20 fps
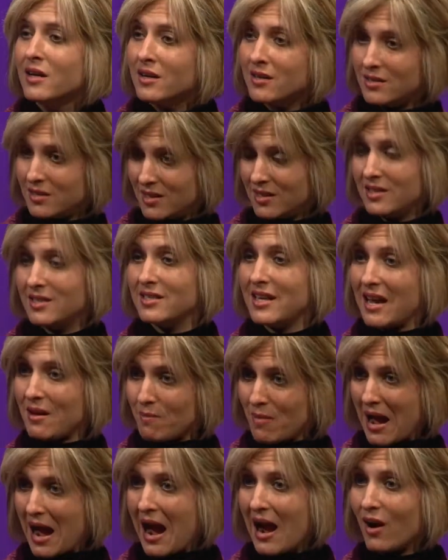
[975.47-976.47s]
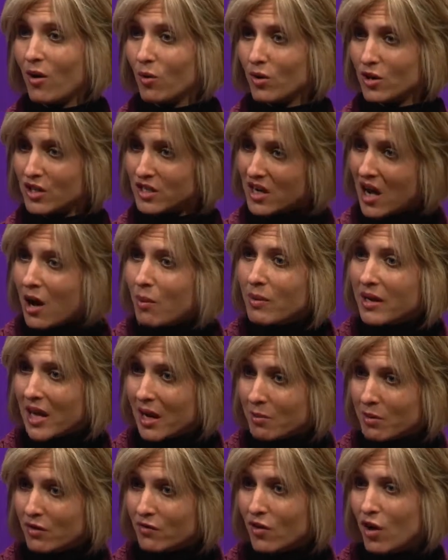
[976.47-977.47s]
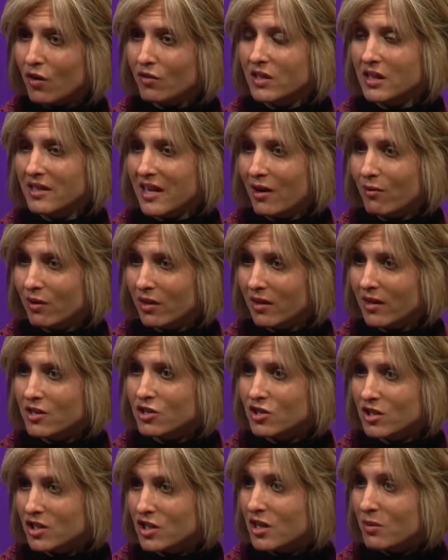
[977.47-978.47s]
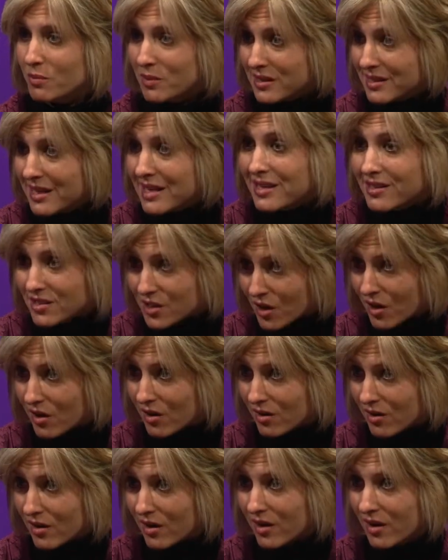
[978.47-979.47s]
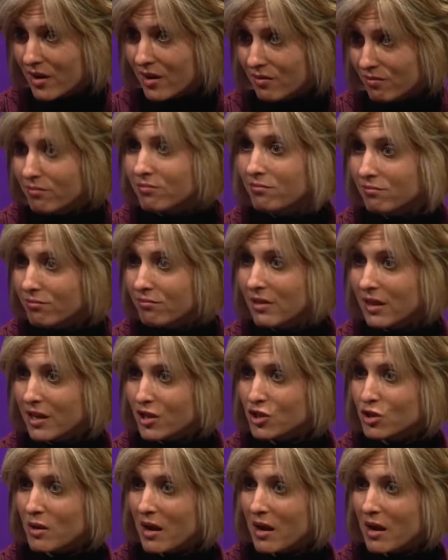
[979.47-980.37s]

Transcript: to stay back or to not become involved in that relationship is easier because you